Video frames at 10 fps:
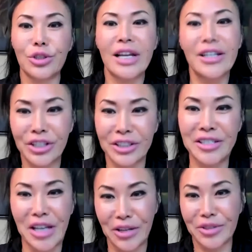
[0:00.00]
touching the
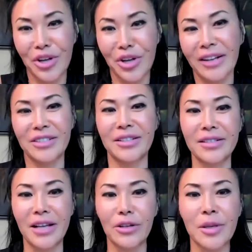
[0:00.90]
cells, talking to the
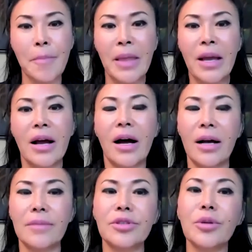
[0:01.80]
cells.
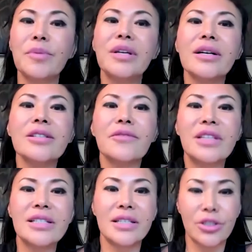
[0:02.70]
So because of
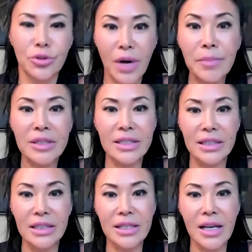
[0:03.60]
these
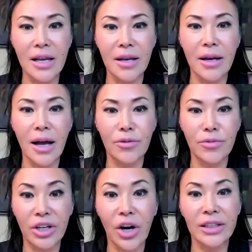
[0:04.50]
discrepancies
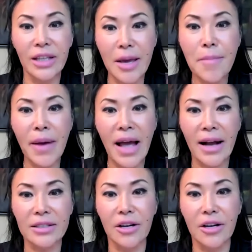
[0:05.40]
regarding the
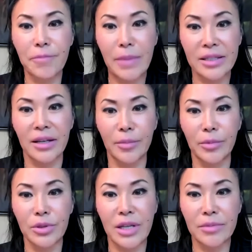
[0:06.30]
impact of
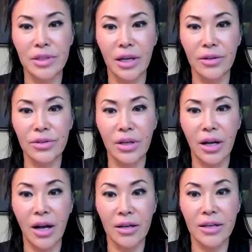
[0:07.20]
mesenchymal stem cells
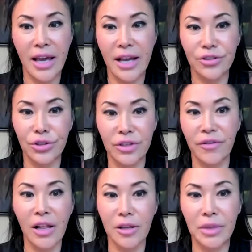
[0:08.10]
on cancer
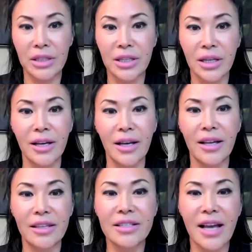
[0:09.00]
development,
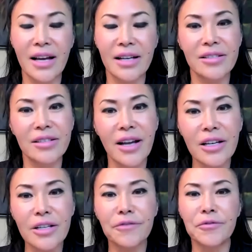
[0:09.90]
this has
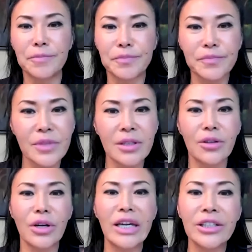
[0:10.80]
kind of,
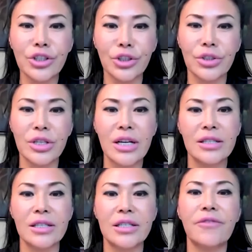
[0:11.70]
hindered
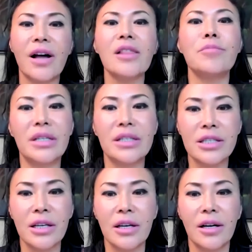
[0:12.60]
the
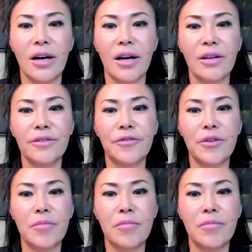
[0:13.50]
development of